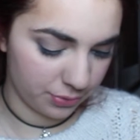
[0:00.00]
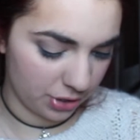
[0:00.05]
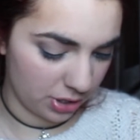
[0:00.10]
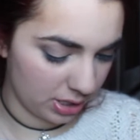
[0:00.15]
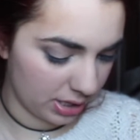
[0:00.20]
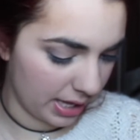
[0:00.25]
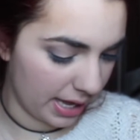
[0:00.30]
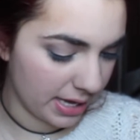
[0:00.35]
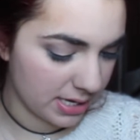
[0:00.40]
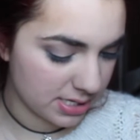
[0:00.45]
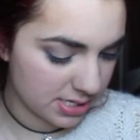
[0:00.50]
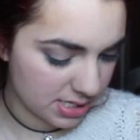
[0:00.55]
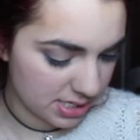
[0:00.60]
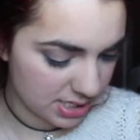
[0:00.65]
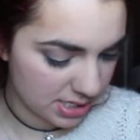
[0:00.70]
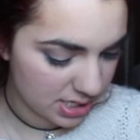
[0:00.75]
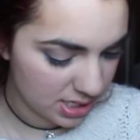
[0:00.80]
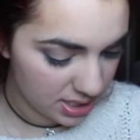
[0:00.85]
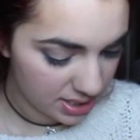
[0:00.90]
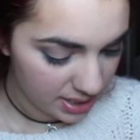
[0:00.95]

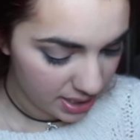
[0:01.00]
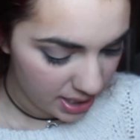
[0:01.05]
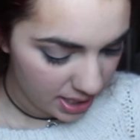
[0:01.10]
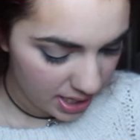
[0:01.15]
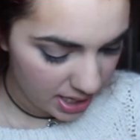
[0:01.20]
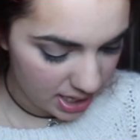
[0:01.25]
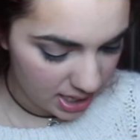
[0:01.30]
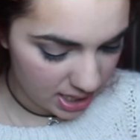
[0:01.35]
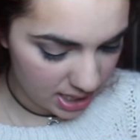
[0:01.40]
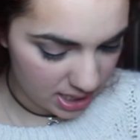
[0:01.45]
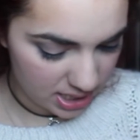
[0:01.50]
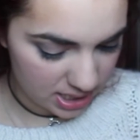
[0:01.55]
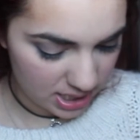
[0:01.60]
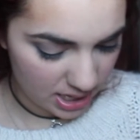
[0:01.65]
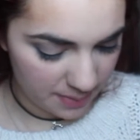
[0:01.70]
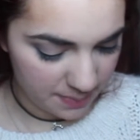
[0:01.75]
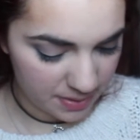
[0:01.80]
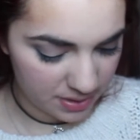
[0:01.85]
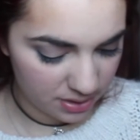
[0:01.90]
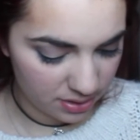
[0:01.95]
bralette. And
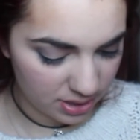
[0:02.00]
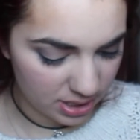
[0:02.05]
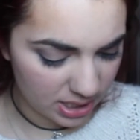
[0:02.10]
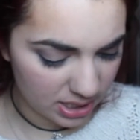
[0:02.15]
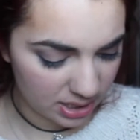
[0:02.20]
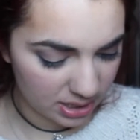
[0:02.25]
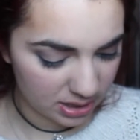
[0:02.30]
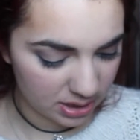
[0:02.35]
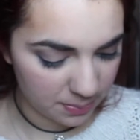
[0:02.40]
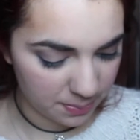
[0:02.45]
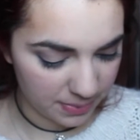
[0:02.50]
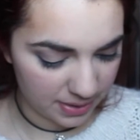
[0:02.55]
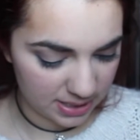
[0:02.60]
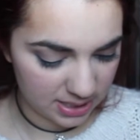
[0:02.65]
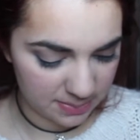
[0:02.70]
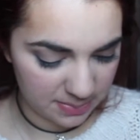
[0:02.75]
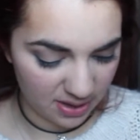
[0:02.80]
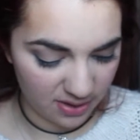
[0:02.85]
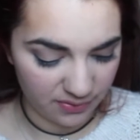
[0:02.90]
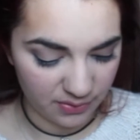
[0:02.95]
I've been looking at the
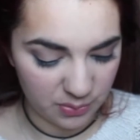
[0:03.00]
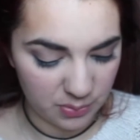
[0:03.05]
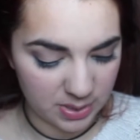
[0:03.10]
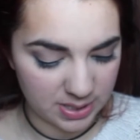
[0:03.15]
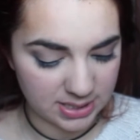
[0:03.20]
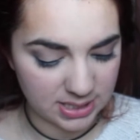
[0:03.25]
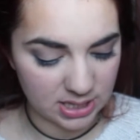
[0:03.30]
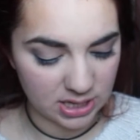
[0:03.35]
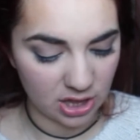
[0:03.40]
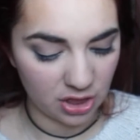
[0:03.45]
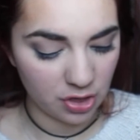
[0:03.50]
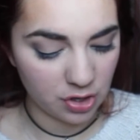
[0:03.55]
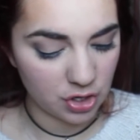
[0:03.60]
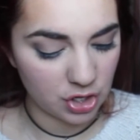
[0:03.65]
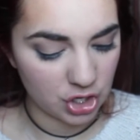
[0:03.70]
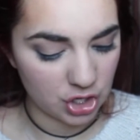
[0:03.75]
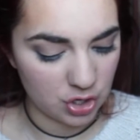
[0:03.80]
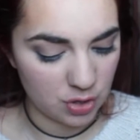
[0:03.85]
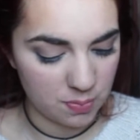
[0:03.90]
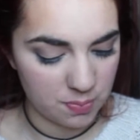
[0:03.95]
Brandy Melville ones, and they
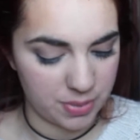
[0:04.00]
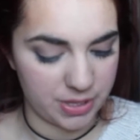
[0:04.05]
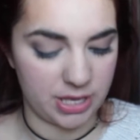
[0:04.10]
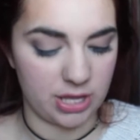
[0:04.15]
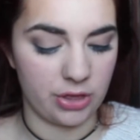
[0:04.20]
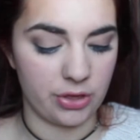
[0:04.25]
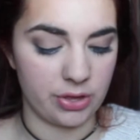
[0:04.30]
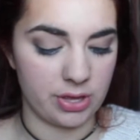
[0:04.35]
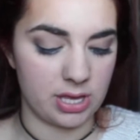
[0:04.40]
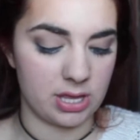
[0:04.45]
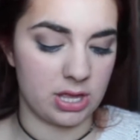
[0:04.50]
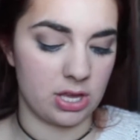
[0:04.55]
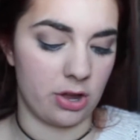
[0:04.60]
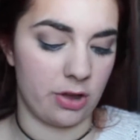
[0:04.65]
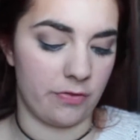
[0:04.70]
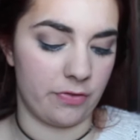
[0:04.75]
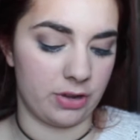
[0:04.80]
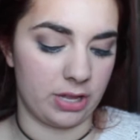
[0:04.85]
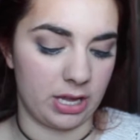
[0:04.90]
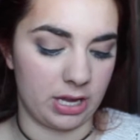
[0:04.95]
look cute, but they look like they
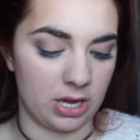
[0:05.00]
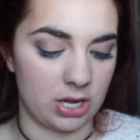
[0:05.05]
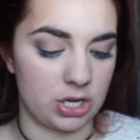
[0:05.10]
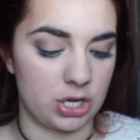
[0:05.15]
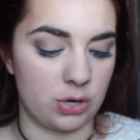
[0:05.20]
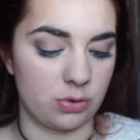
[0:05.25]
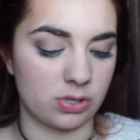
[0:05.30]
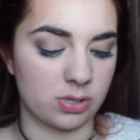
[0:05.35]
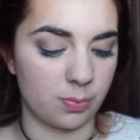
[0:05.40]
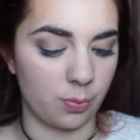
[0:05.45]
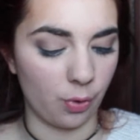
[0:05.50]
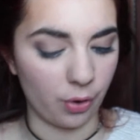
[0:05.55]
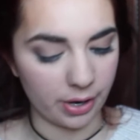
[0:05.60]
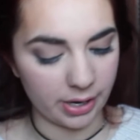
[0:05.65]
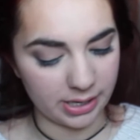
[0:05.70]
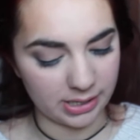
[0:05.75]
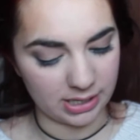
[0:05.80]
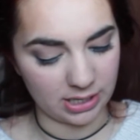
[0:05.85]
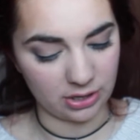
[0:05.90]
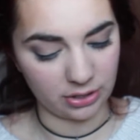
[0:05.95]
offer, like, no
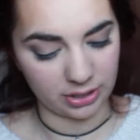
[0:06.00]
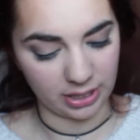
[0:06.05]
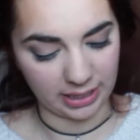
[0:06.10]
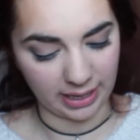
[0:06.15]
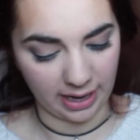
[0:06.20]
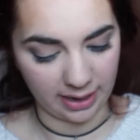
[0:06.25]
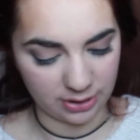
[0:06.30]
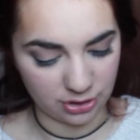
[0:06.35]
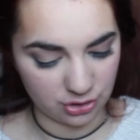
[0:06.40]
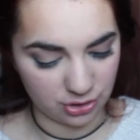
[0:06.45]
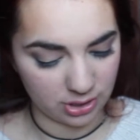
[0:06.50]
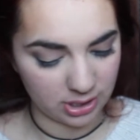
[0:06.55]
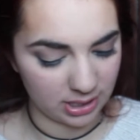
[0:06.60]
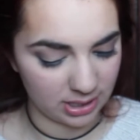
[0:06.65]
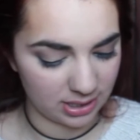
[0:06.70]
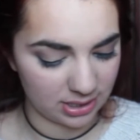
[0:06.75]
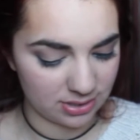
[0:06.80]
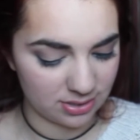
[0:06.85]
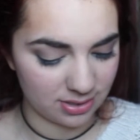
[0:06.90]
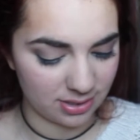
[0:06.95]
support, and they look like actually,
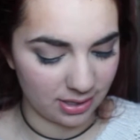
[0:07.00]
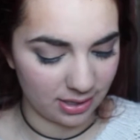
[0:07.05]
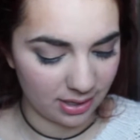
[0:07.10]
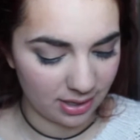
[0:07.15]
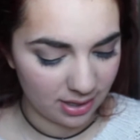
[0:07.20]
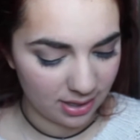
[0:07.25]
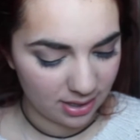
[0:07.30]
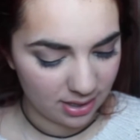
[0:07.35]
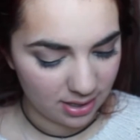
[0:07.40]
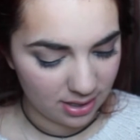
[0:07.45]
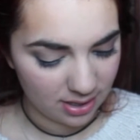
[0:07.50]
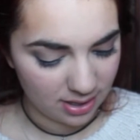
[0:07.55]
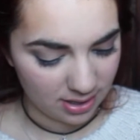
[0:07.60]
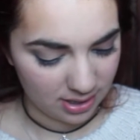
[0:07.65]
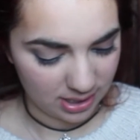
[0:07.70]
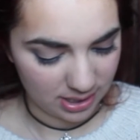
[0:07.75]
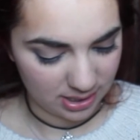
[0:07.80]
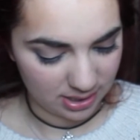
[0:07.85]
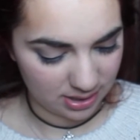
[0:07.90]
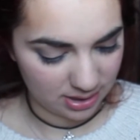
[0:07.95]
like,
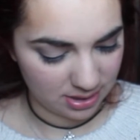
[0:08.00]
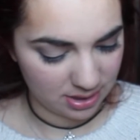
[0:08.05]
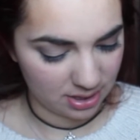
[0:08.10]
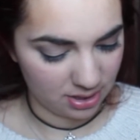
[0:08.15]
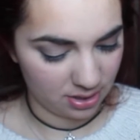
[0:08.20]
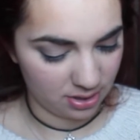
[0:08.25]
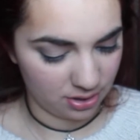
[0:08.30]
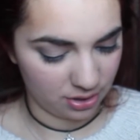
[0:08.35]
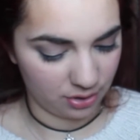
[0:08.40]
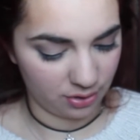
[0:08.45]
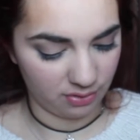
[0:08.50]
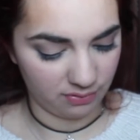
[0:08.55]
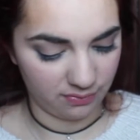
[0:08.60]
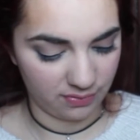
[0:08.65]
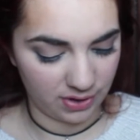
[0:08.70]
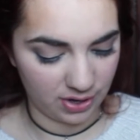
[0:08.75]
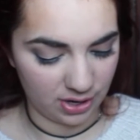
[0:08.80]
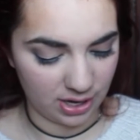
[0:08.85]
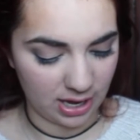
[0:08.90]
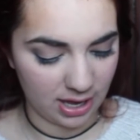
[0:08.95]
like they look
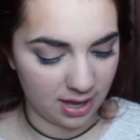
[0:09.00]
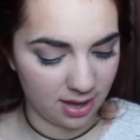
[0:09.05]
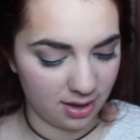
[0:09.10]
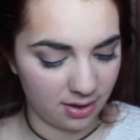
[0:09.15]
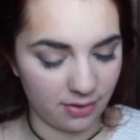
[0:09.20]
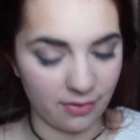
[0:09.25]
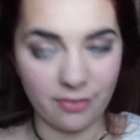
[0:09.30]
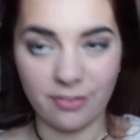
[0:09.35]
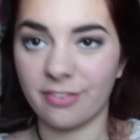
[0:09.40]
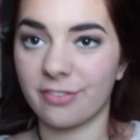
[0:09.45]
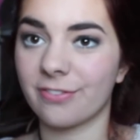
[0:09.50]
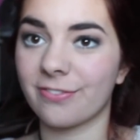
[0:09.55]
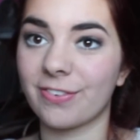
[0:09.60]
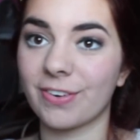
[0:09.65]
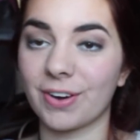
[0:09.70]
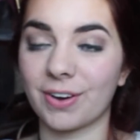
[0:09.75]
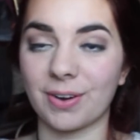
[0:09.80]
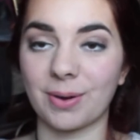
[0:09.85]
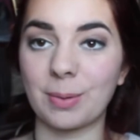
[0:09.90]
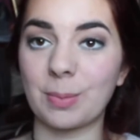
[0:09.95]
very,
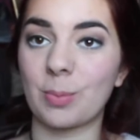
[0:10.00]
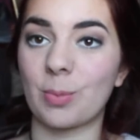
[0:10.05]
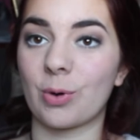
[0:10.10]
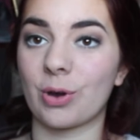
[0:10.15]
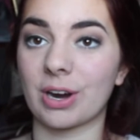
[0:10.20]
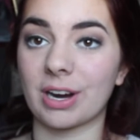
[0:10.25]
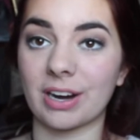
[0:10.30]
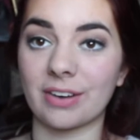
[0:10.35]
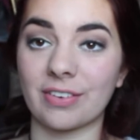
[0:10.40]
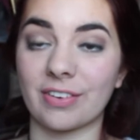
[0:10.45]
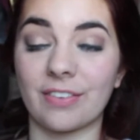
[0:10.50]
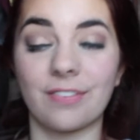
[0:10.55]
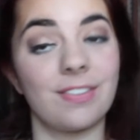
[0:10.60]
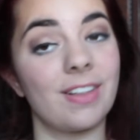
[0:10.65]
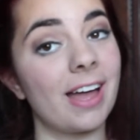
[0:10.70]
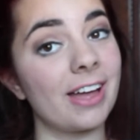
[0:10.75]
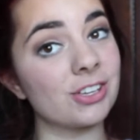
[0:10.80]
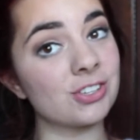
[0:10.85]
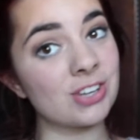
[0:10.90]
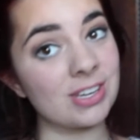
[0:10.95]
for more of a
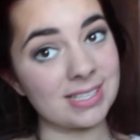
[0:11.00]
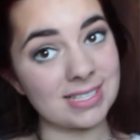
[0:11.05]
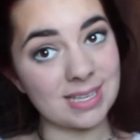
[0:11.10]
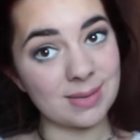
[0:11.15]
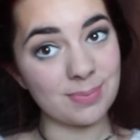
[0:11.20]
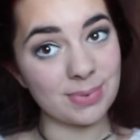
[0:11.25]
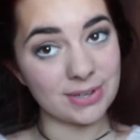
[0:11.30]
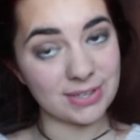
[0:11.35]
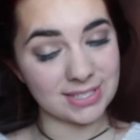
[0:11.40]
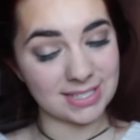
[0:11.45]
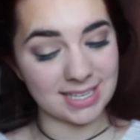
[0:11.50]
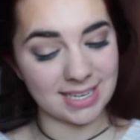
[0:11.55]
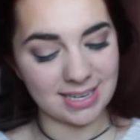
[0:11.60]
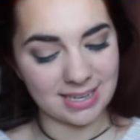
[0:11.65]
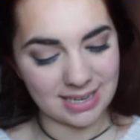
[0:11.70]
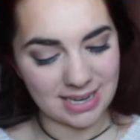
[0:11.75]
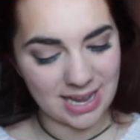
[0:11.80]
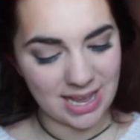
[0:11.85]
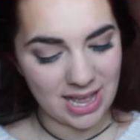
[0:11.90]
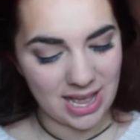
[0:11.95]
flat-chested
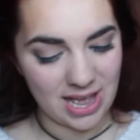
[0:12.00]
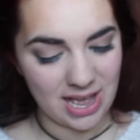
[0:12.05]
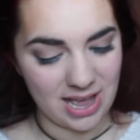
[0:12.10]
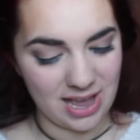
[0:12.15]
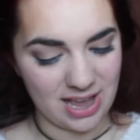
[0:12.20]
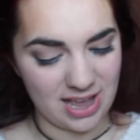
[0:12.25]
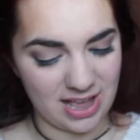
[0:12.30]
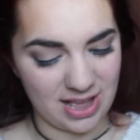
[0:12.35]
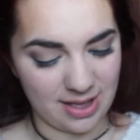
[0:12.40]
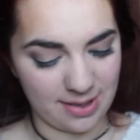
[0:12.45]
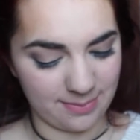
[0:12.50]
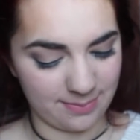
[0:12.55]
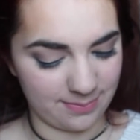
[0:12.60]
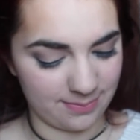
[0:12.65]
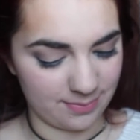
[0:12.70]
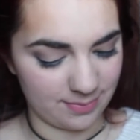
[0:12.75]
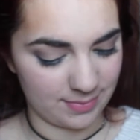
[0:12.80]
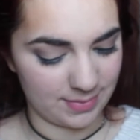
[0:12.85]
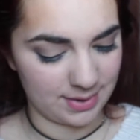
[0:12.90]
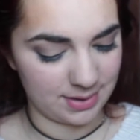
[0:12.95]
person,
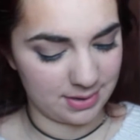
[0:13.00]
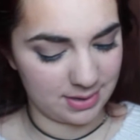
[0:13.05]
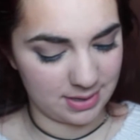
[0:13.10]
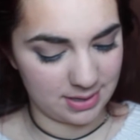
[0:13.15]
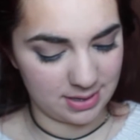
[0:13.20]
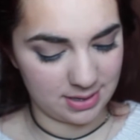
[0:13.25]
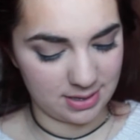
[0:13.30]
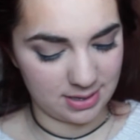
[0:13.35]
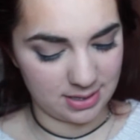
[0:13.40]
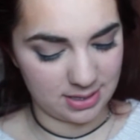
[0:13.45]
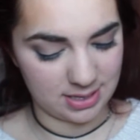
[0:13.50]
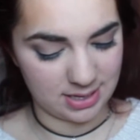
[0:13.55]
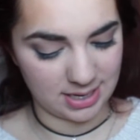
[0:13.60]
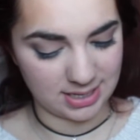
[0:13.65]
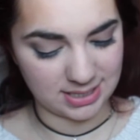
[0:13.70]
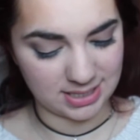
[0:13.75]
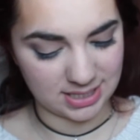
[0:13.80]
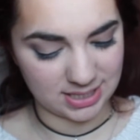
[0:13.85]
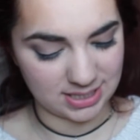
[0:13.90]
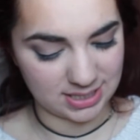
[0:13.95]
um, and the
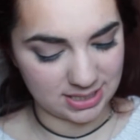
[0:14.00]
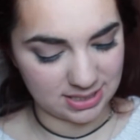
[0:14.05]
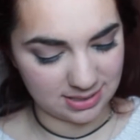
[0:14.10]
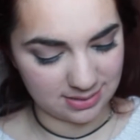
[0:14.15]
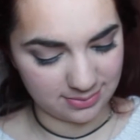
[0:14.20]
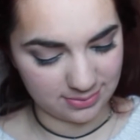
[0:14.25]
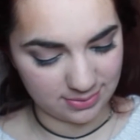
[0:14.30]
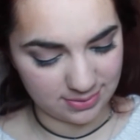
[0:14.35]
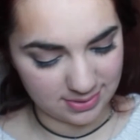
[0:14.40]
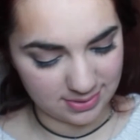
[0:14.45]
nicest